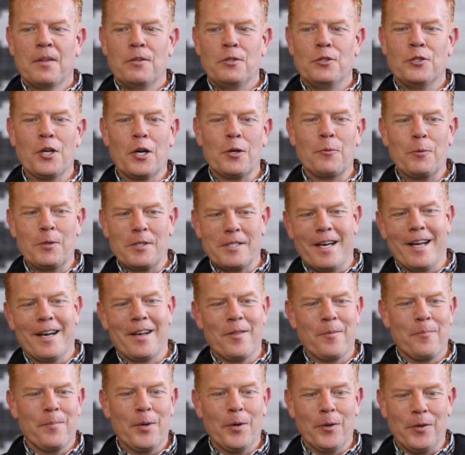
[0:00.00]
Judd was out
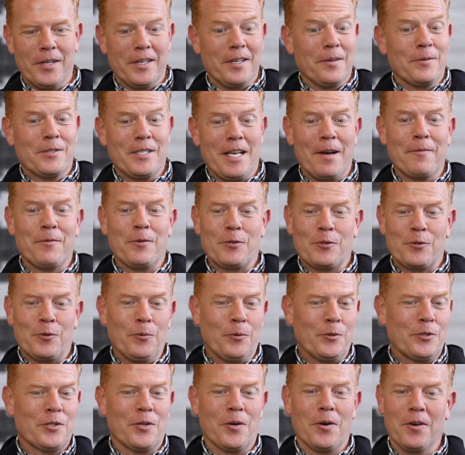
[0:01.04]
of the building. It was after
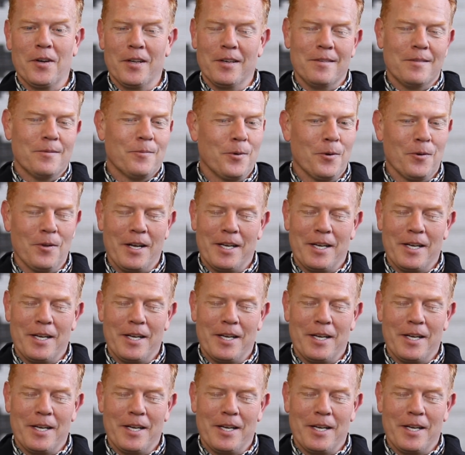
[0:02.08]
school started. We were